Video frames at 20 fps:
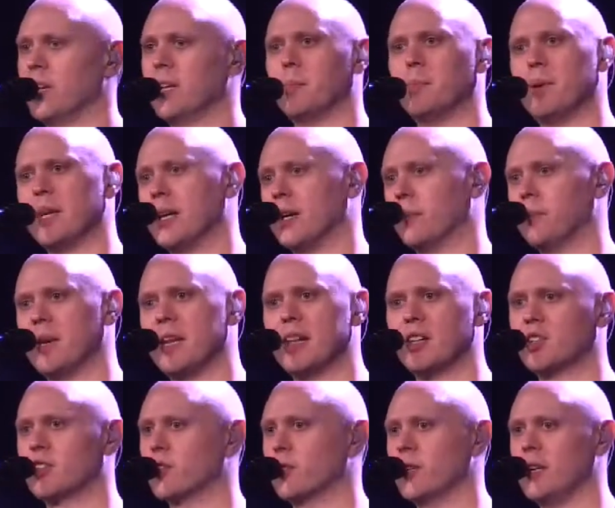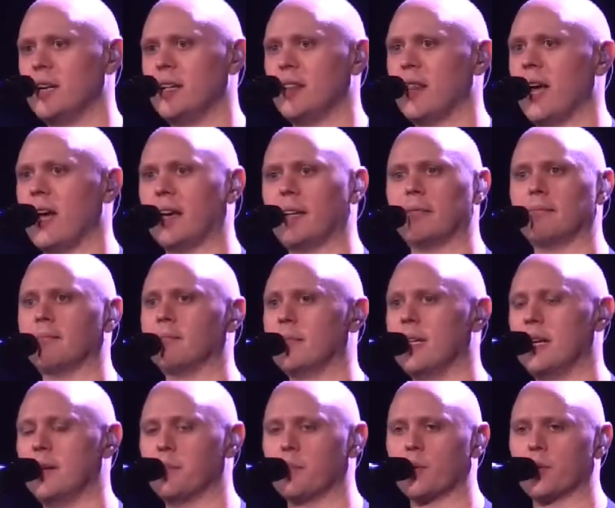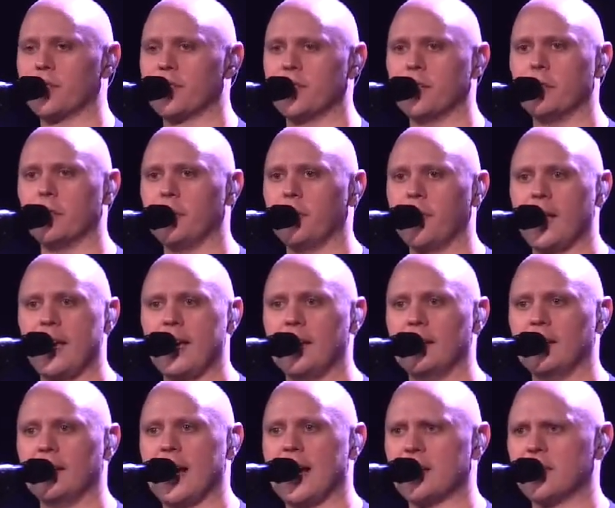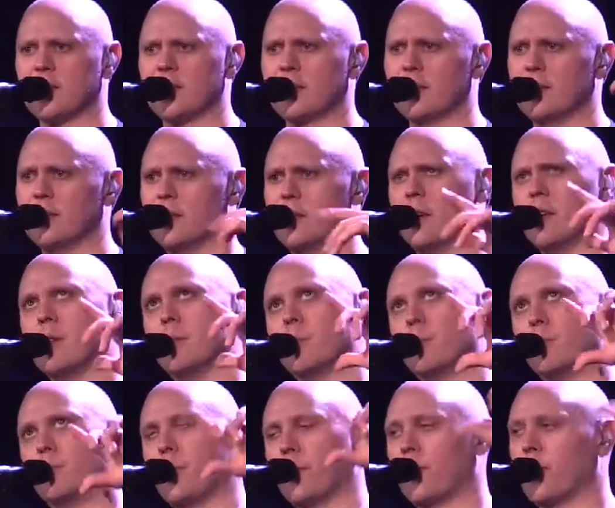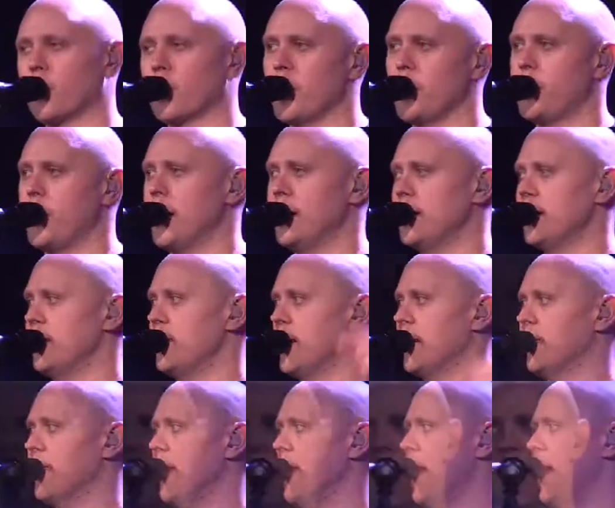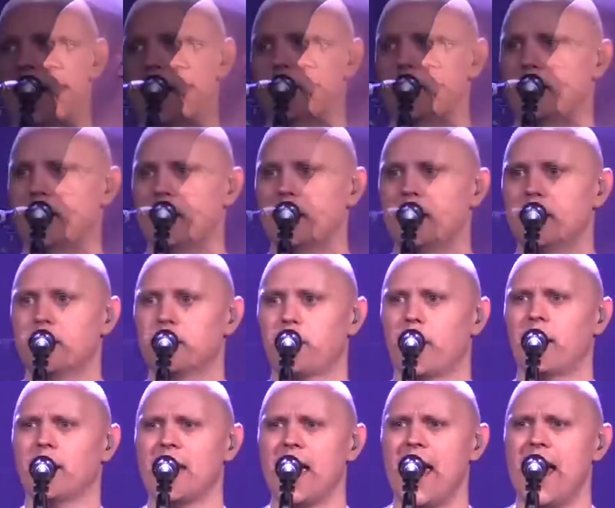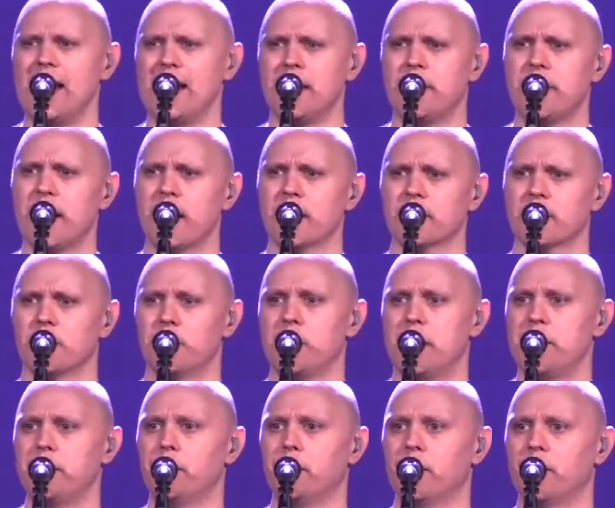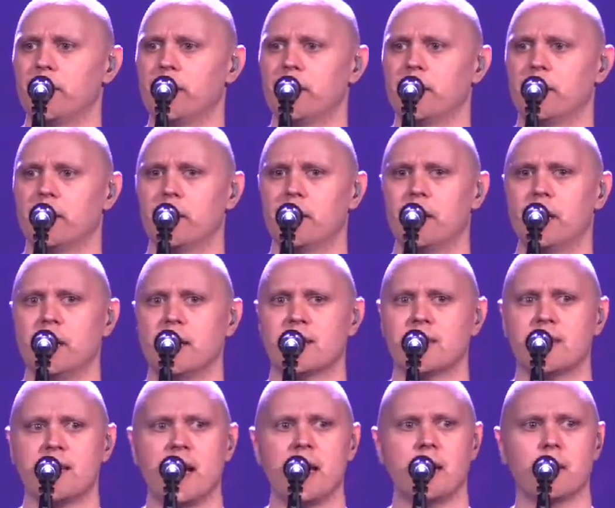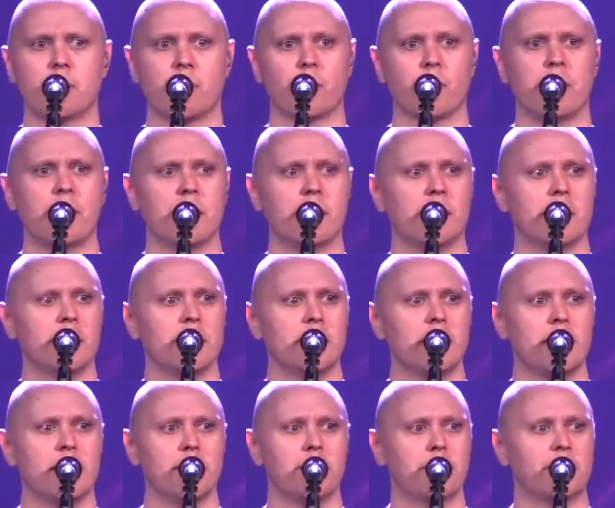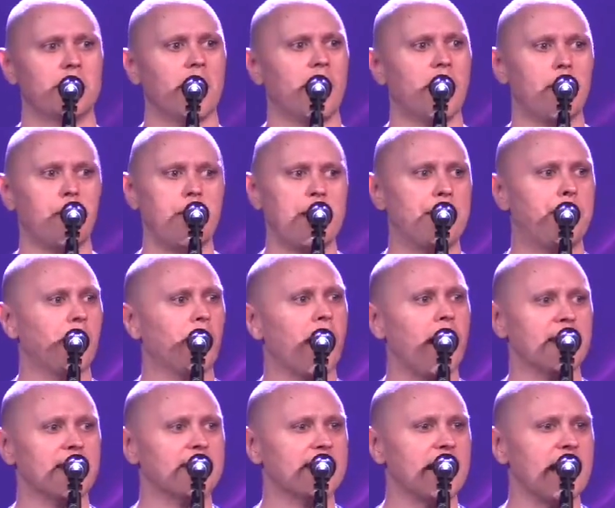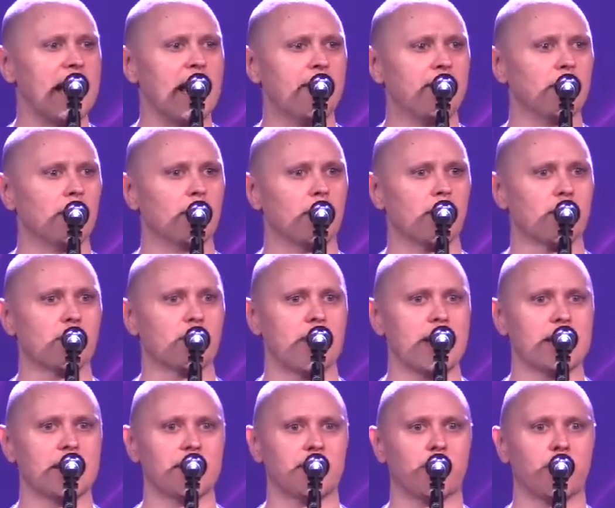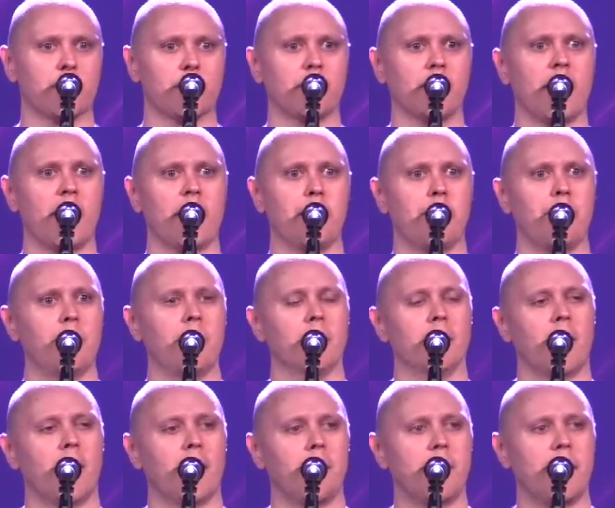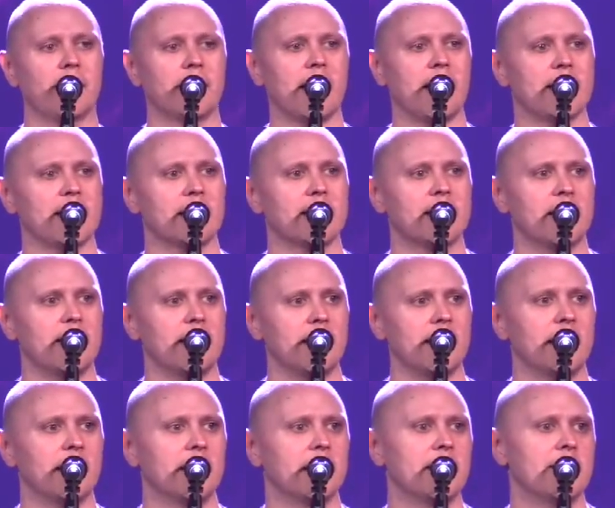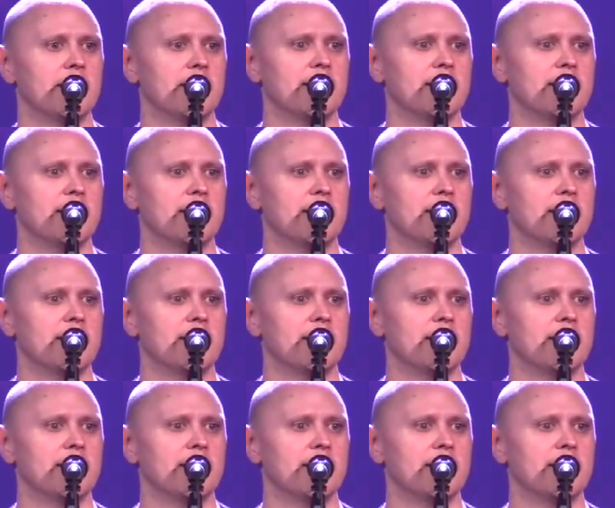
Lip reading: really big ministry. Like in Brazil, before the pandemic, they had probably 80,000 people in a stadium arena. A ton of people got saved. The Lord transformed a lot about that city.